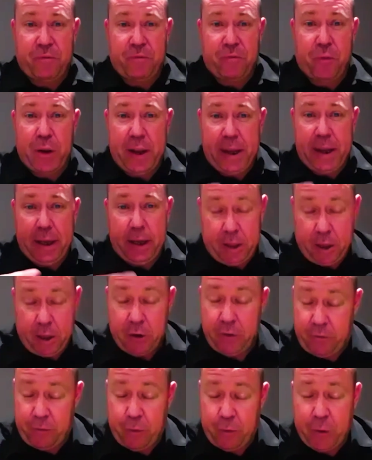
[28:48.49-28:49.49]
free
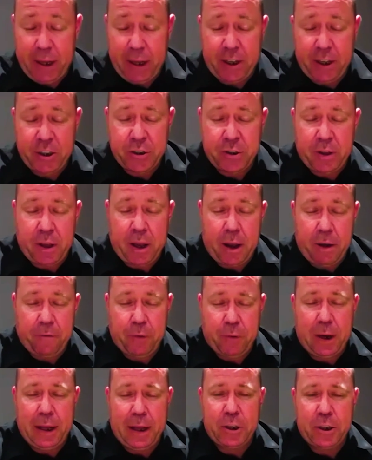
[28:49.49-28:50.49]
links
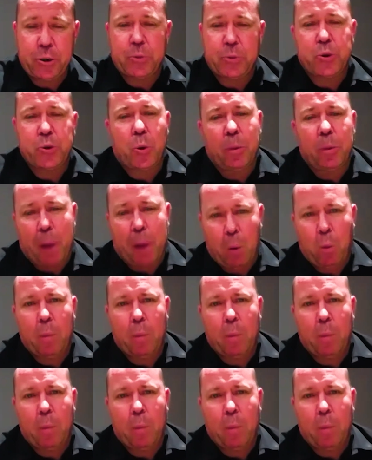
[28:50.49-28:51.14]
you were talking about.